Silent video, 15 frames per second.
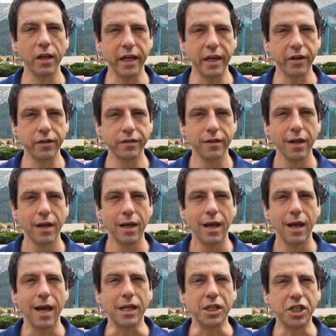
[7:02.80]
ears
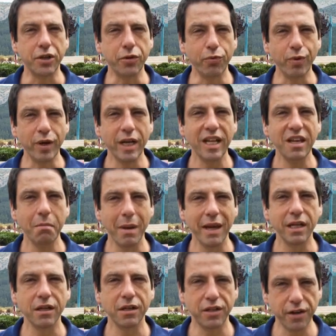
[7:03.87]
and she really made
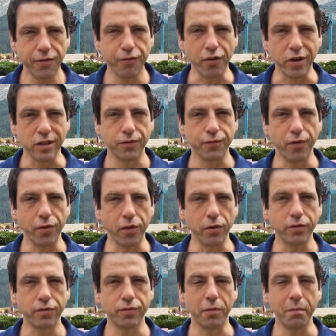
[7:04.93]
a difference for
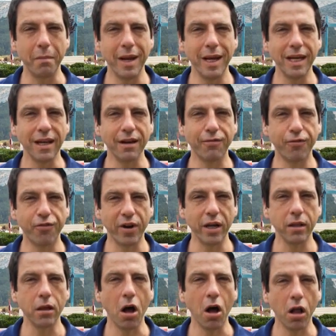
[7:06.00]
those remaining
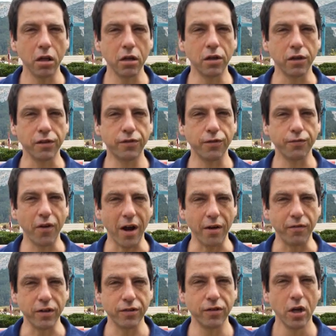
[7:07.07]
frail Holocaust
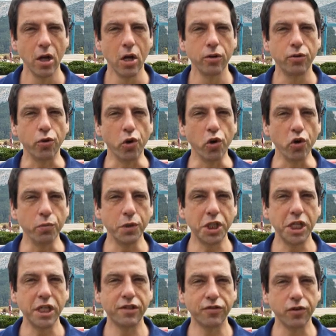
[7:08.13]
survivors to whom
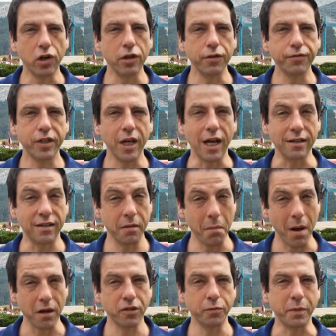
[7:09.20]
she served as a
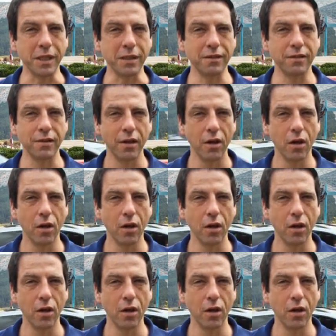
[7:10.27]
mouthpiece.